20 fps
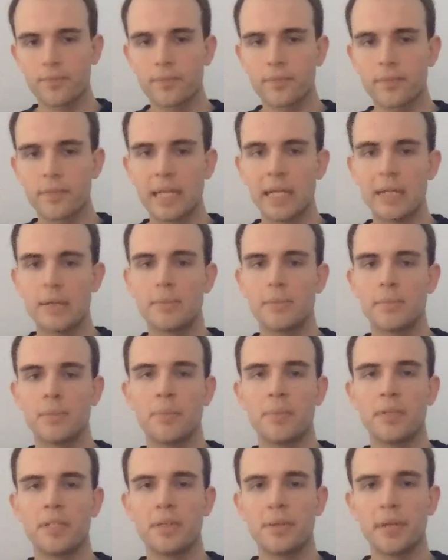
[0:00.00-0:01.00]
Now, when
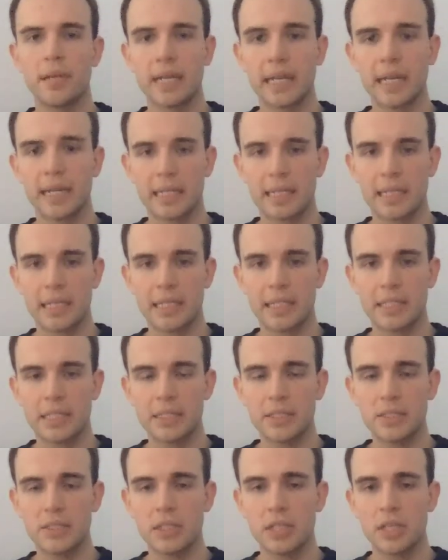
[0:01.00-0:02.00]
we do our
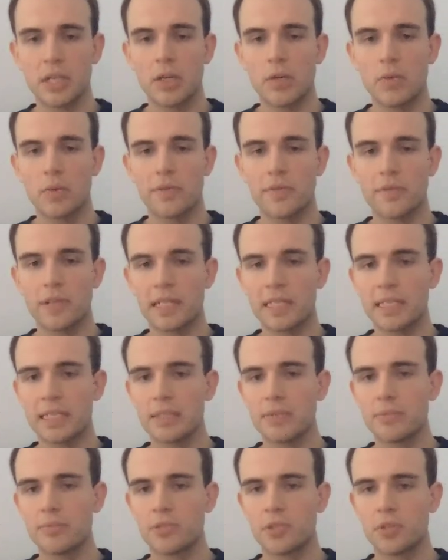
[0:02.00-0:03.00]
calculations, we find that,
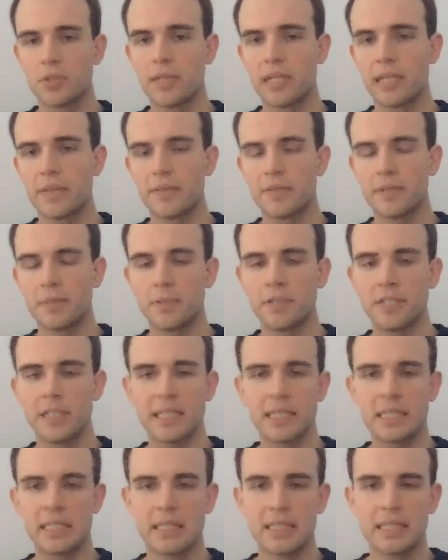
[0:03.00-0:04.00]
sure enough, the
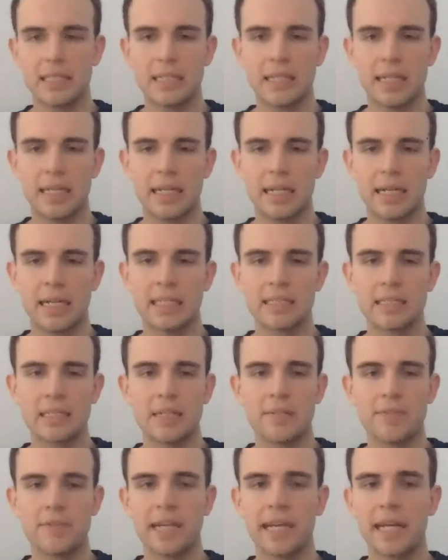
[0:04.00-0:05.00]
predicted ice line
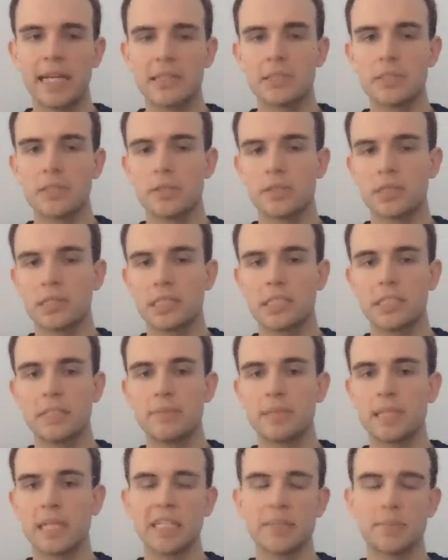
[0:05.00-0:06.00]
for our solar system
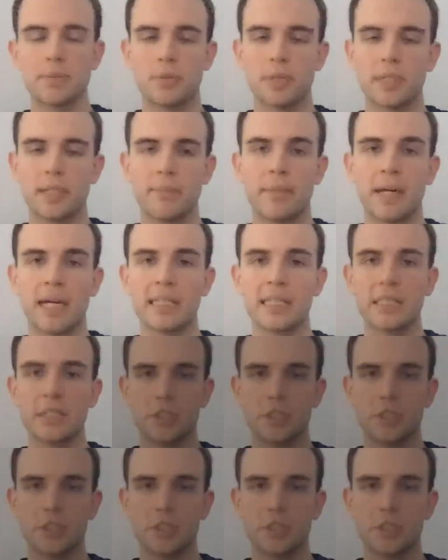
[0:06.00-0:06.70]
lies between Mars and